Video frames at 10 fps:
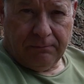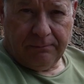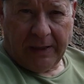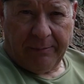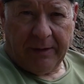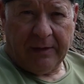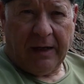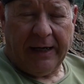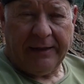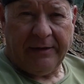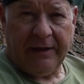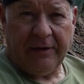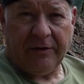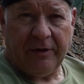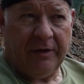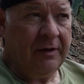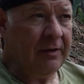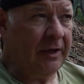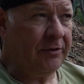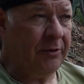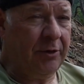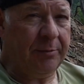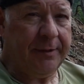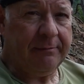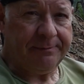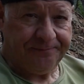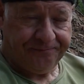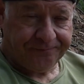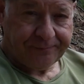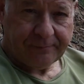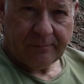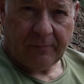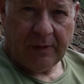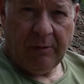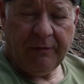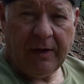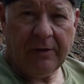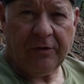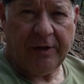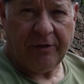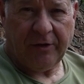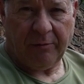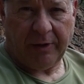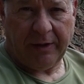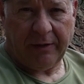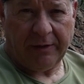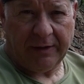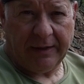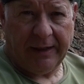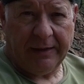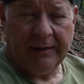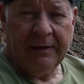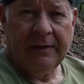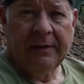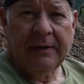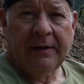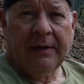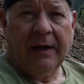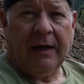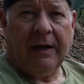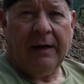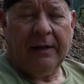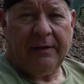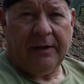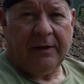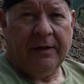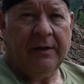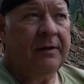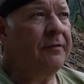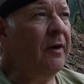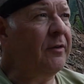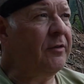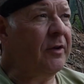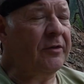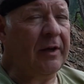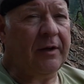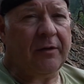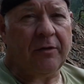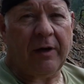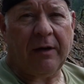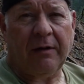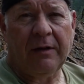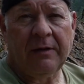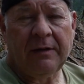maybe in the high teens and not too humid. We've gone 6 and we're here at the gut, at the farthest extent of the trail.